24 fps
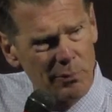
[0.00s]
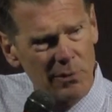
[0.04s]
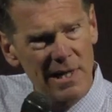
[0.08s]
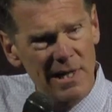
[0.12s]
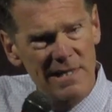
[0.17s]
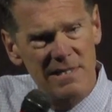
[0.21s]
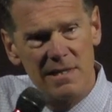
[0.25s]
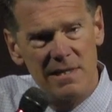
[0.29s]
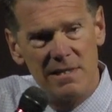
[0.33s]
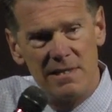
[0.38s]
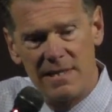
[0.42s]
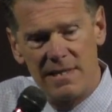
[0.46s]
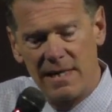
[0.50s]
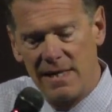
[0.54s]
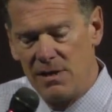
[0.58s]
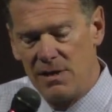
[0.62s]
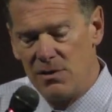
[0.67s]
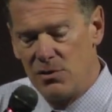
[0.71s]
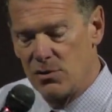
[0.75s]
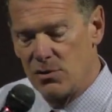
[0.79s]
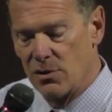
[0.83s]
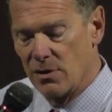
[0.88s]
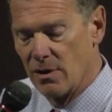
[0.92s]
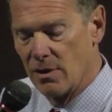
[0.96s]
present
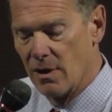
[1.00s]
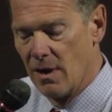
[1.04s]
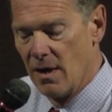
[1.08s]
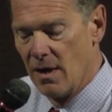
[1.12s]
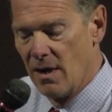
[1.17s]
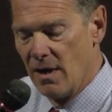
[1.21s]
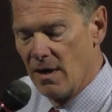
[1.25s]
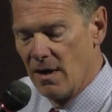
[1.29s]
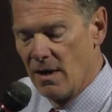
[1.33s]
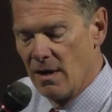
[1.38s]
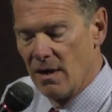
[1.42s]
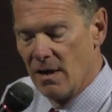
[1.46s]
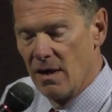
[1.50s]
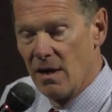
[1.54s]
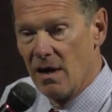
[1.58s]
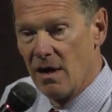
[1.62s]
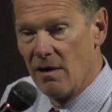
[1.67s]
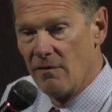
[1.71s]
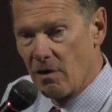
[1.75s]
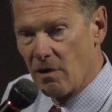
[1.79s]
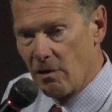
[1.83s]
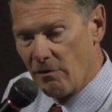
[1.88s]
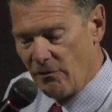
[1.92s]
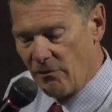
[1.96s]
danger
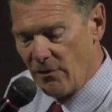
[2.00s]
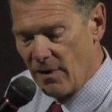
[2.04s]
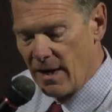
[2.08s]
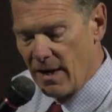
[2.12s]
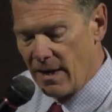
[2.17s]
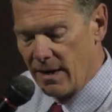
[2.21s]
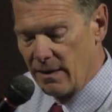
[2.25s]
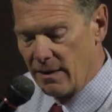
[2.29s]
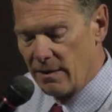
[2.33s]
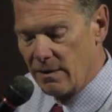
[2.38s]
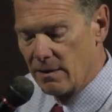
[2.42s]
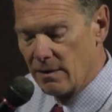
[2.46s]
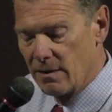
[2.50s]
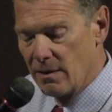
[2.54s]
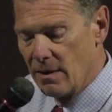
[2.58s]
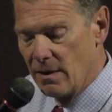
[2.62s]
of our faith